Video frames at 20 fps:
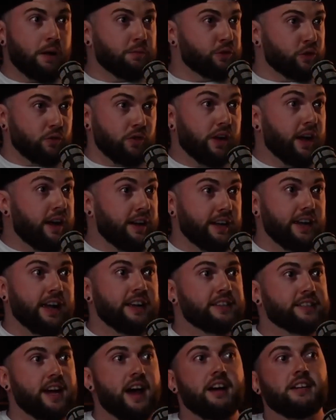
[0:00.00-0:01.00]
Absolutely,
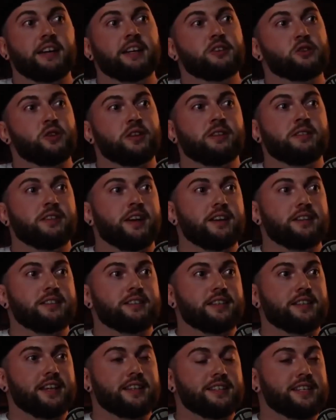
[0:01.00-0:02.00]
exactly. So
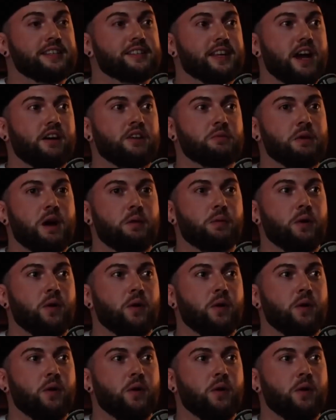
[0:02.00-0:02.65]
that's exactly my point.